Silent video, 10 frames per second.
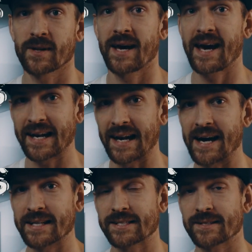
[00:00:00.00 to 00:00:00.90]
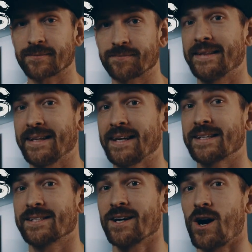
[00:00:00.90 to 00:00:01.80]
headlights.
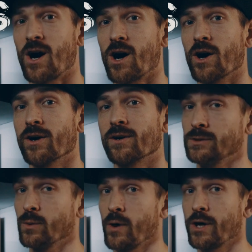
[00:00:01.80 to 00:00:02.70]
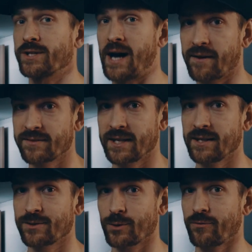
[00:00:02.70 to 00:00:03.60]
These are the worst I've
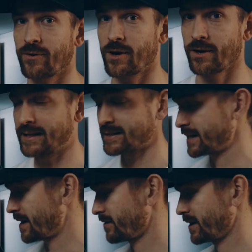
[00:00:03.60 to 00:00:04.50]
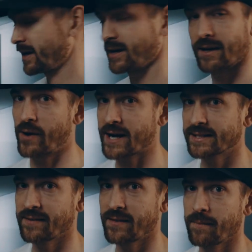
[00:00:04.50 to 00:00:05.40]
seen so far. Doesn't have any
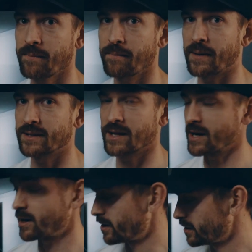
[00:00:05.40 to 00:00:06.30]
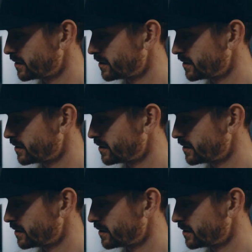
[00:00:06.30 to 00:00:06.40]
cracks in them, but they are